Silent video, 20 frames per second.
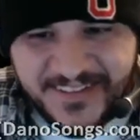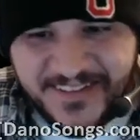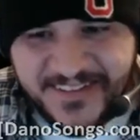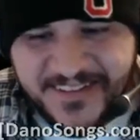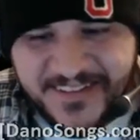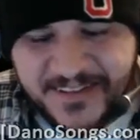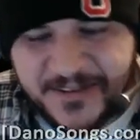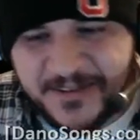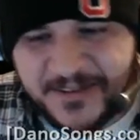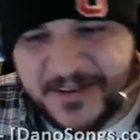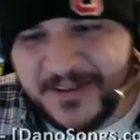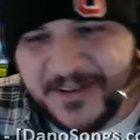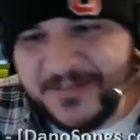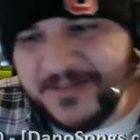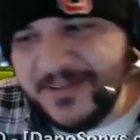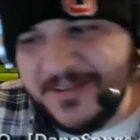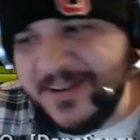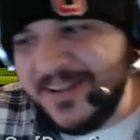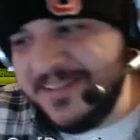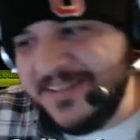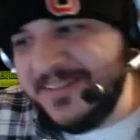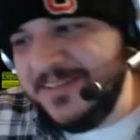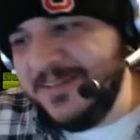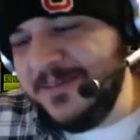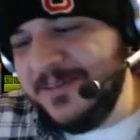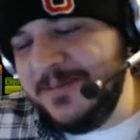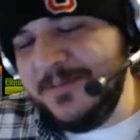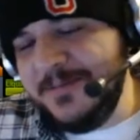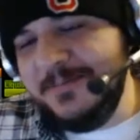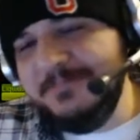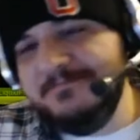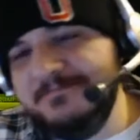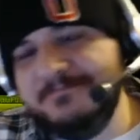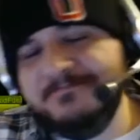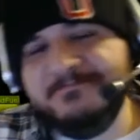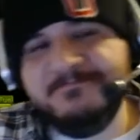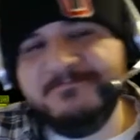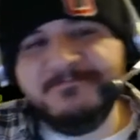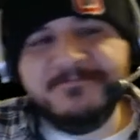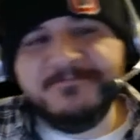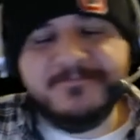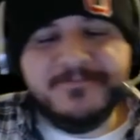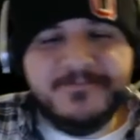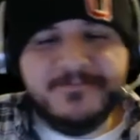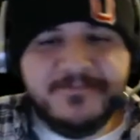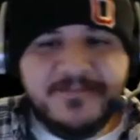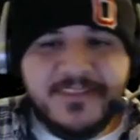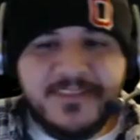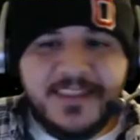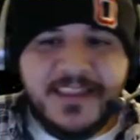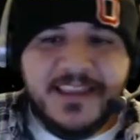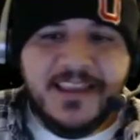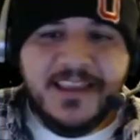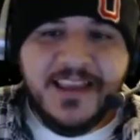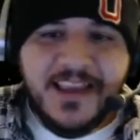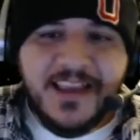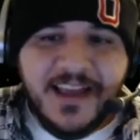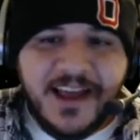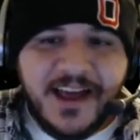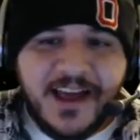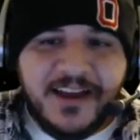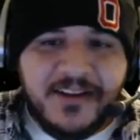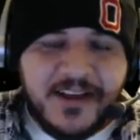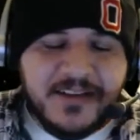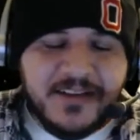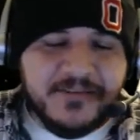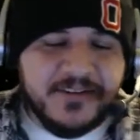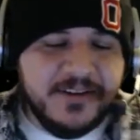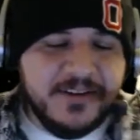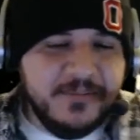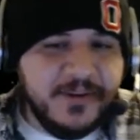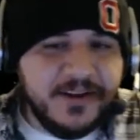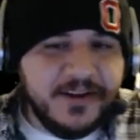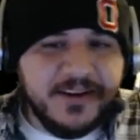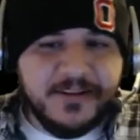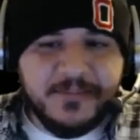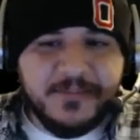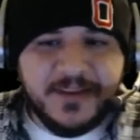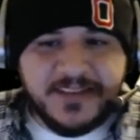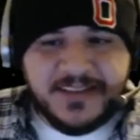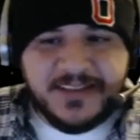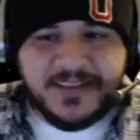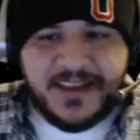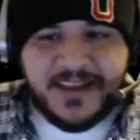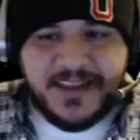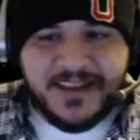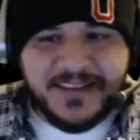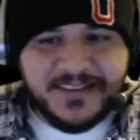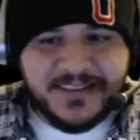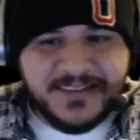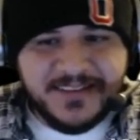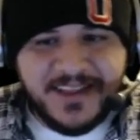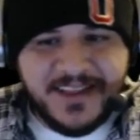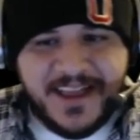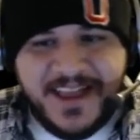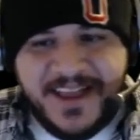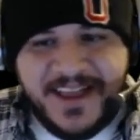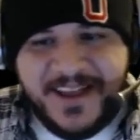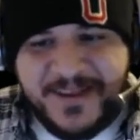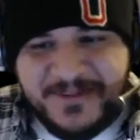You know what I forgot to do? I don't have anybody in my science lab.